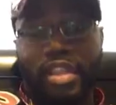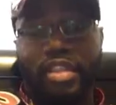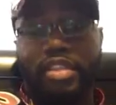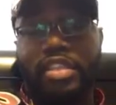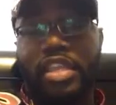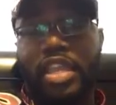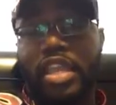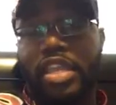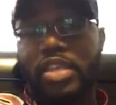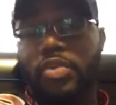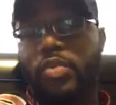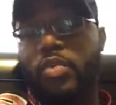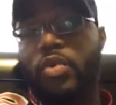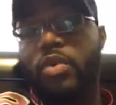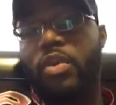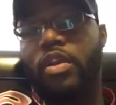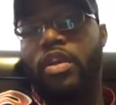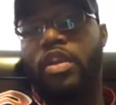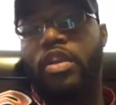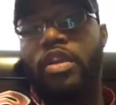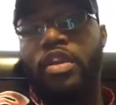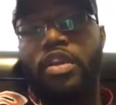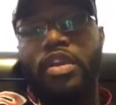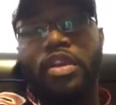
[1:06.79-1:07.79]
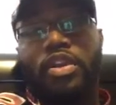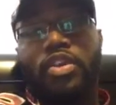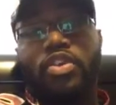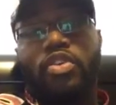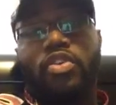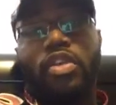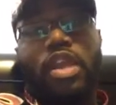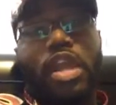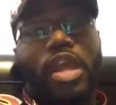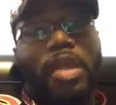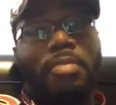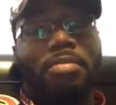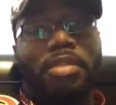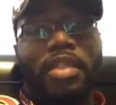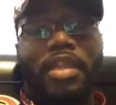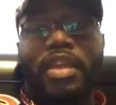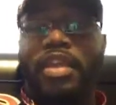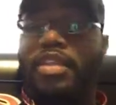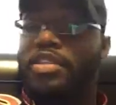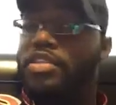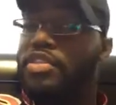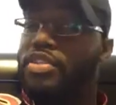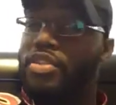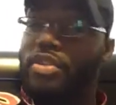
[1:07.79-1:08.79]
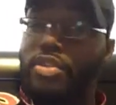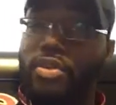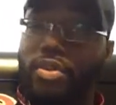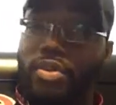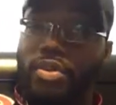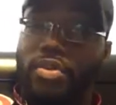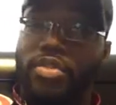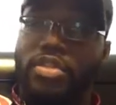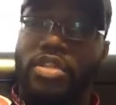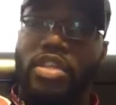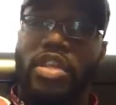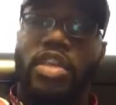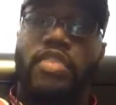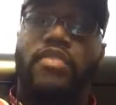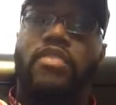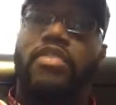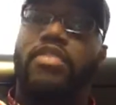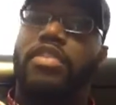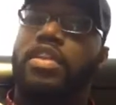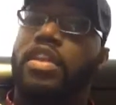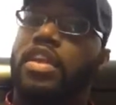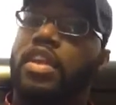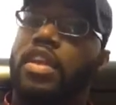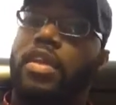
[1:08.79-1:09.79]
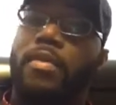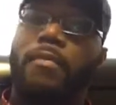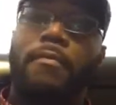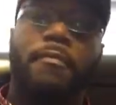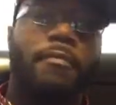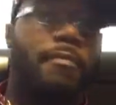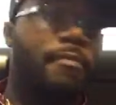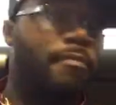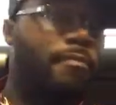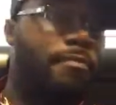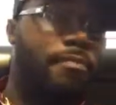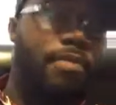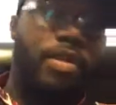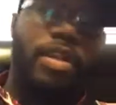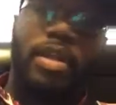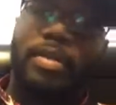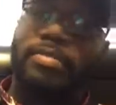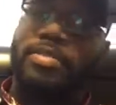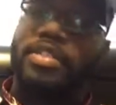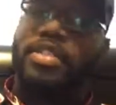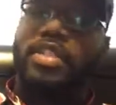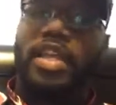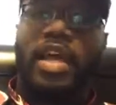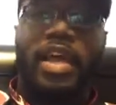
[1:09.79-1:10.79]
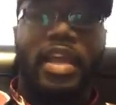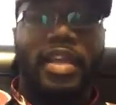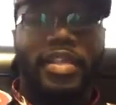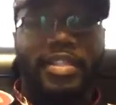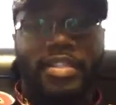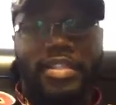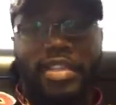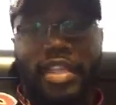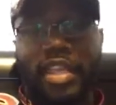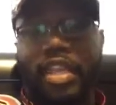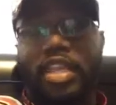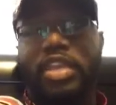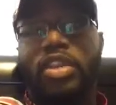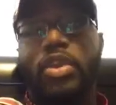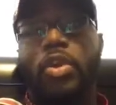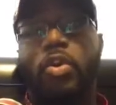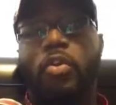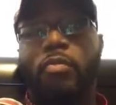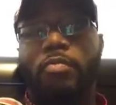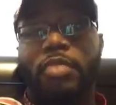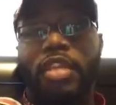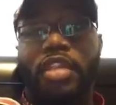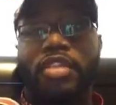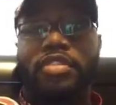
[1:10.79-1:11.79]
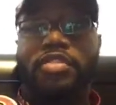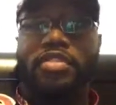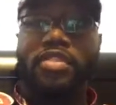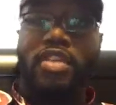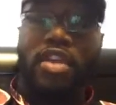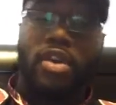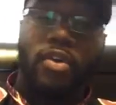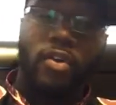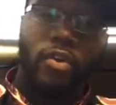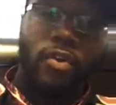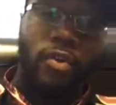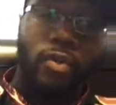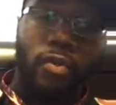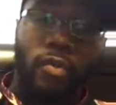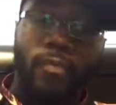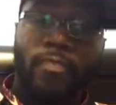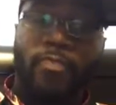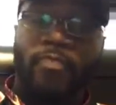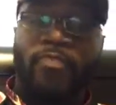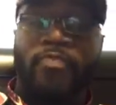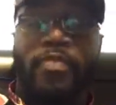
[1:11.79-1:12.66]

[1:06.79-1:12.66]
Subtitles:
like that. You wore crab leg suits and everything. Put up signs saying no means no.